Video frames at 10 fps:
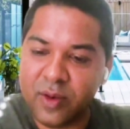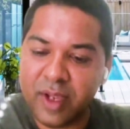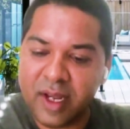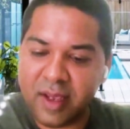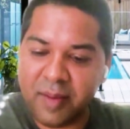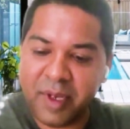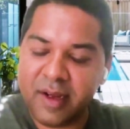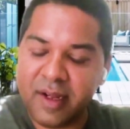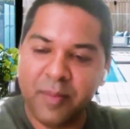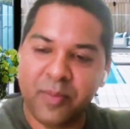you can
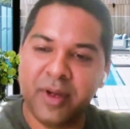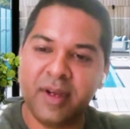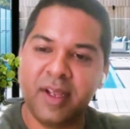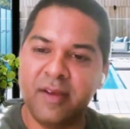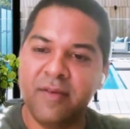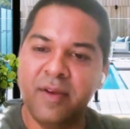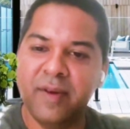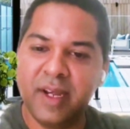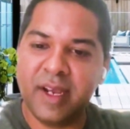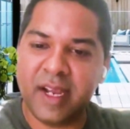immediately put
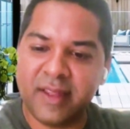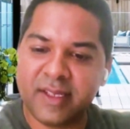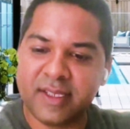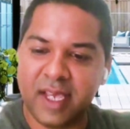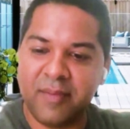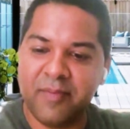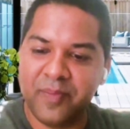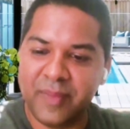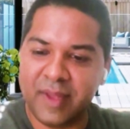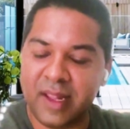everyone at the
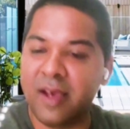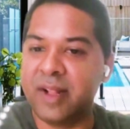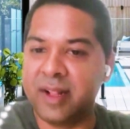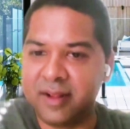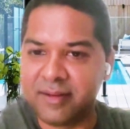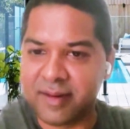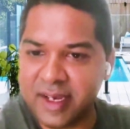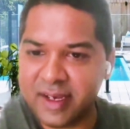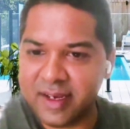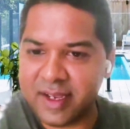same level,
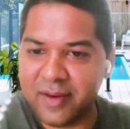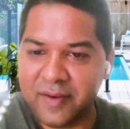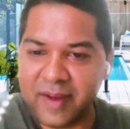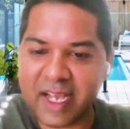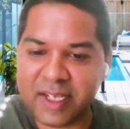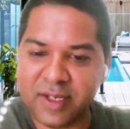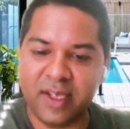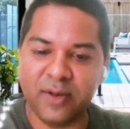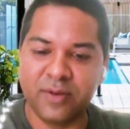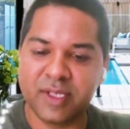right? Everyone
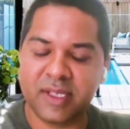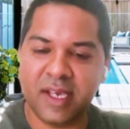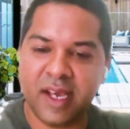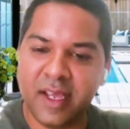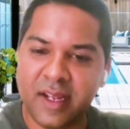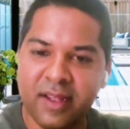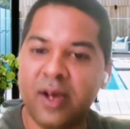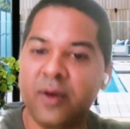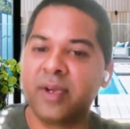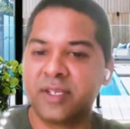actually mm-hmm. uses AI and
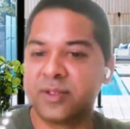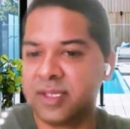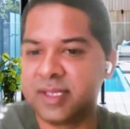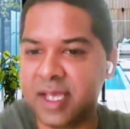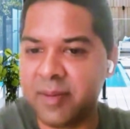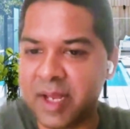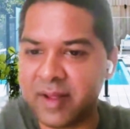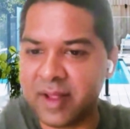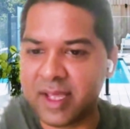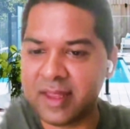now gets to the same
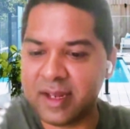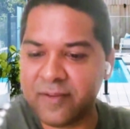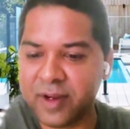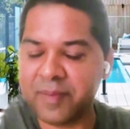level. And then